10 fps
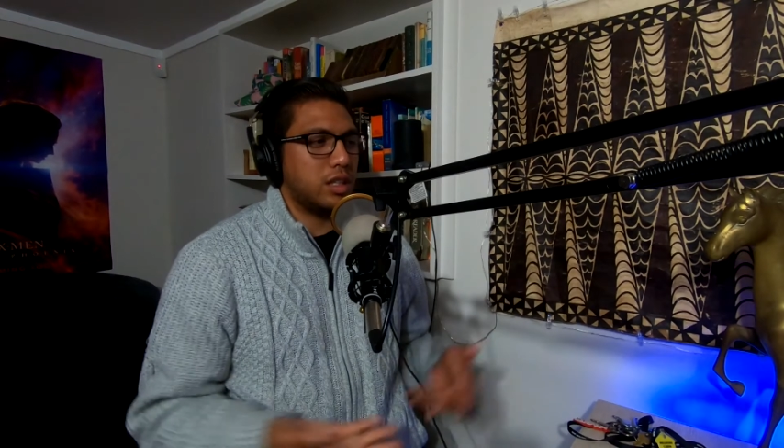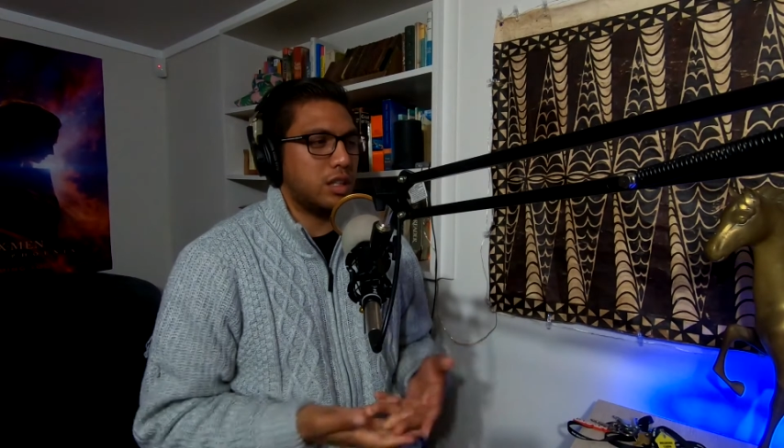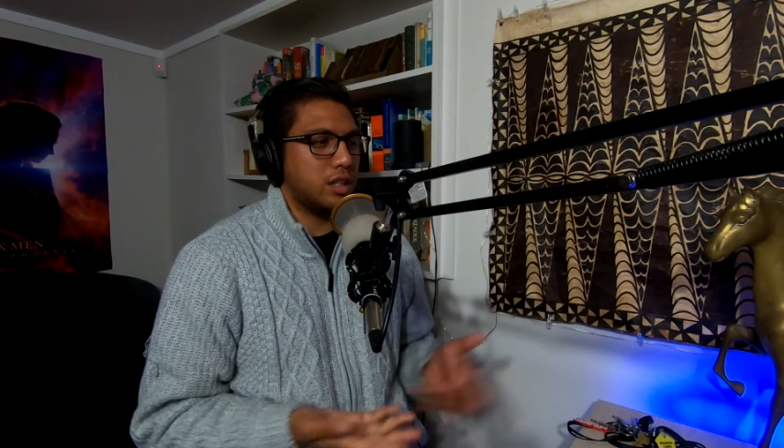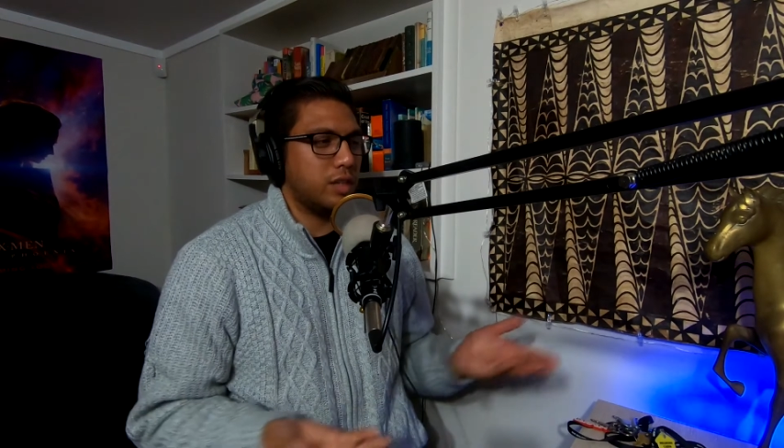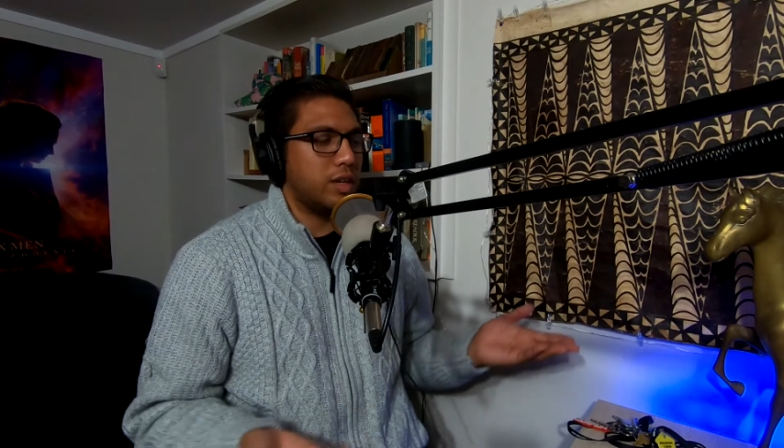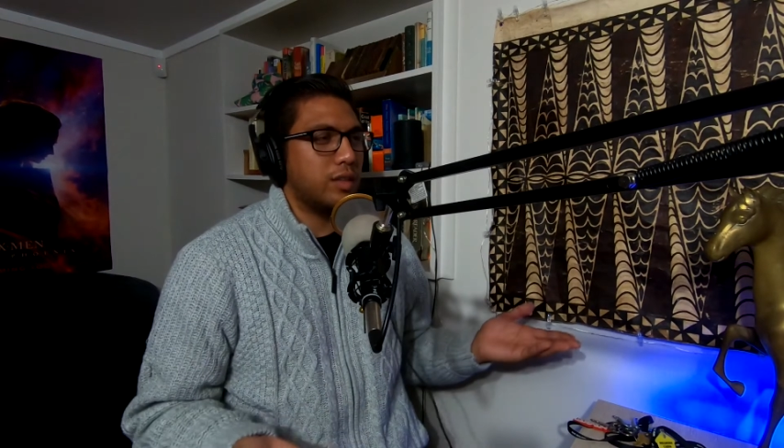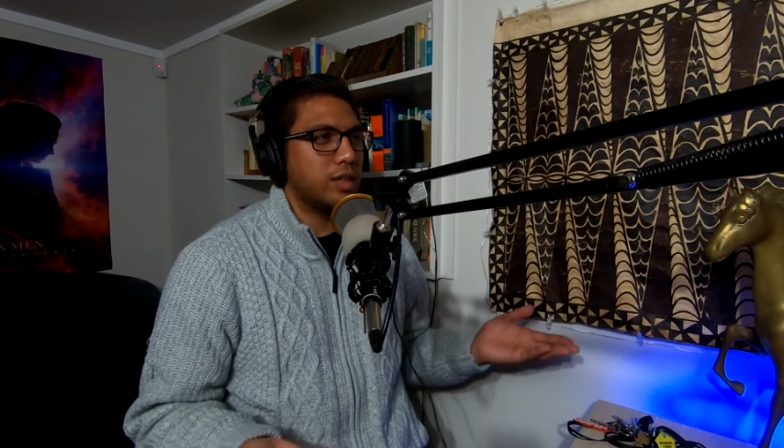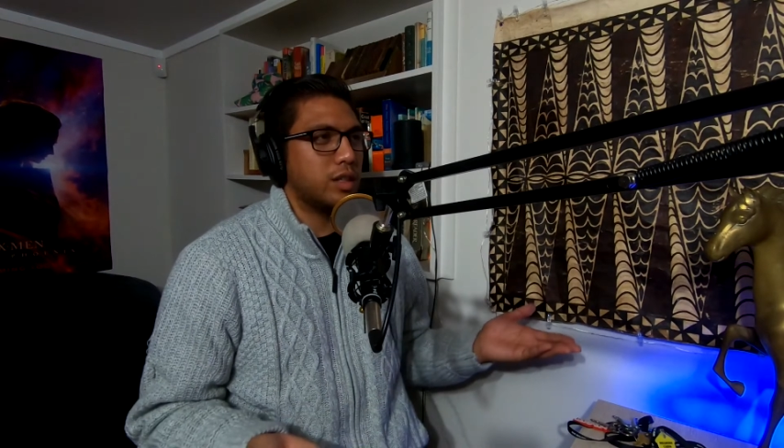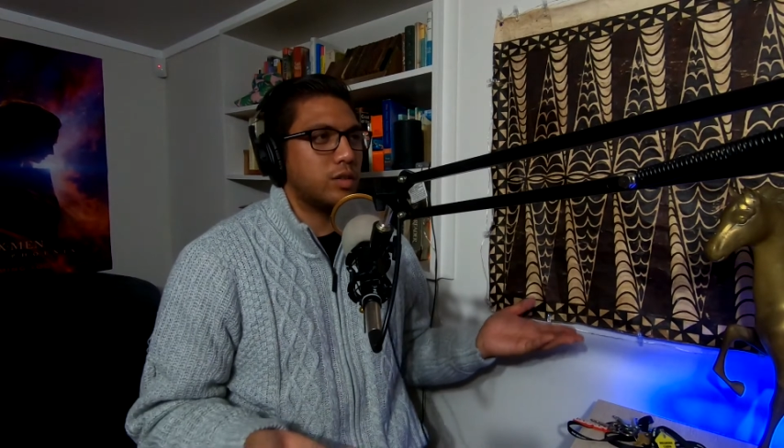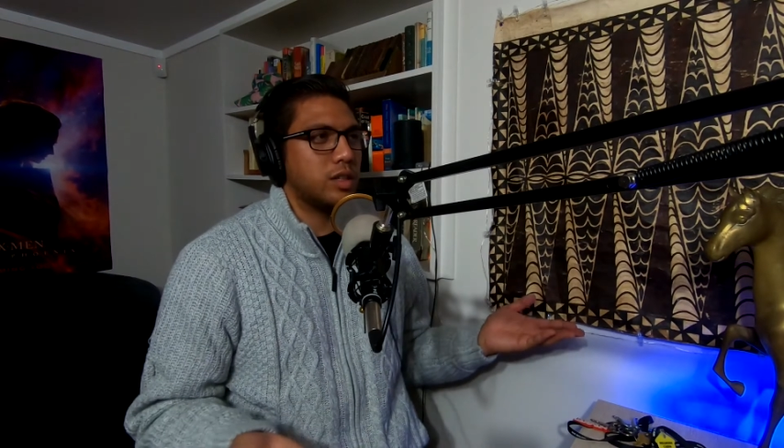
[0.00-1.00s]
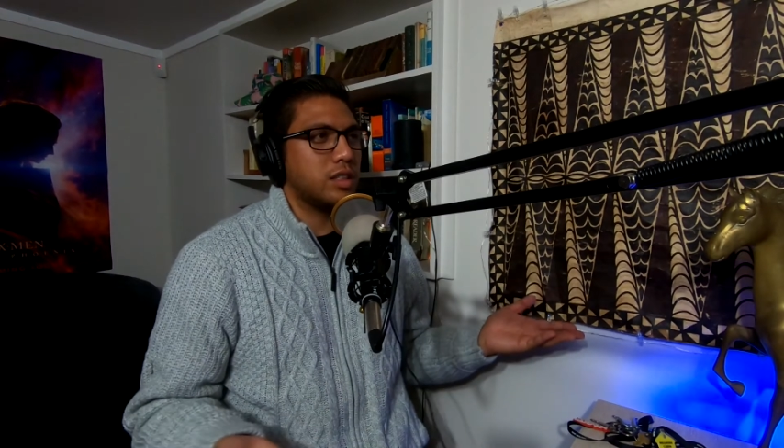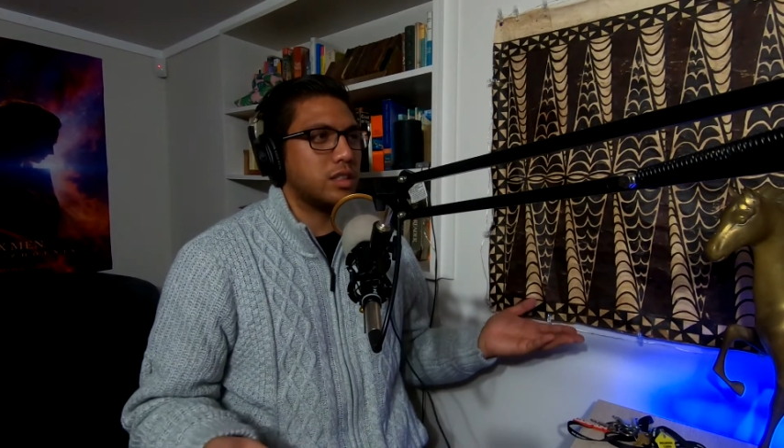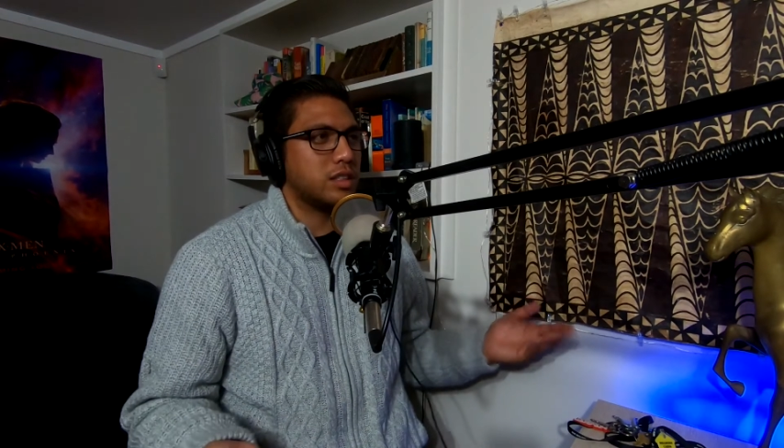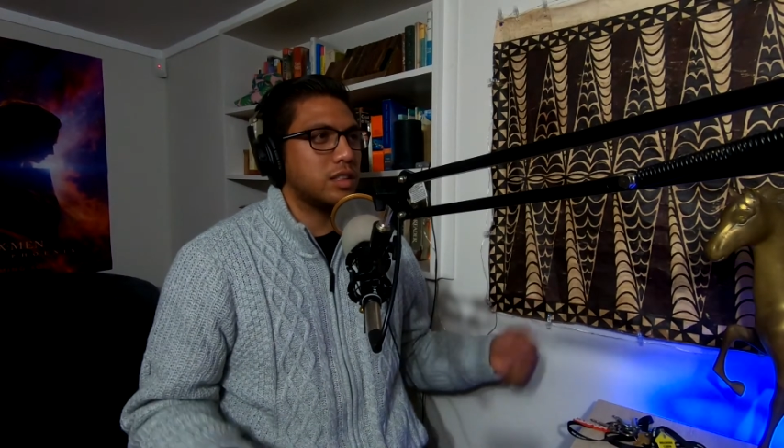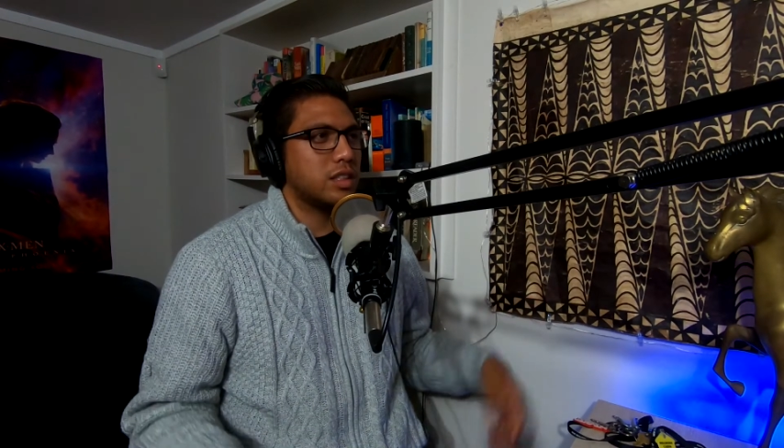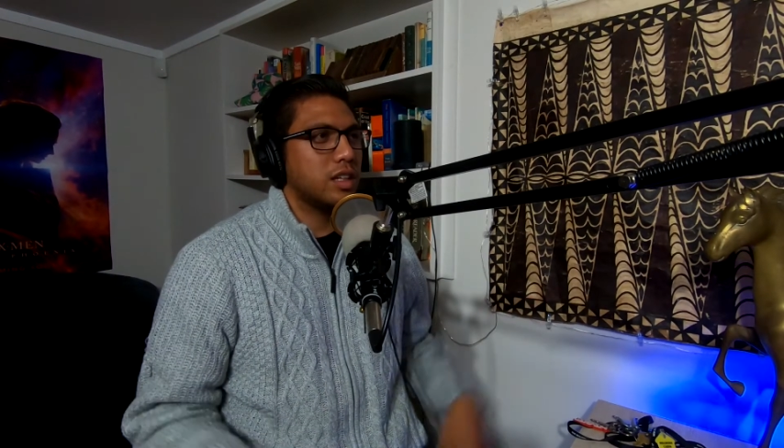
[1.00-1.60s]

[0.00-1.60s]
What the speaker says: and I'd never have any coins.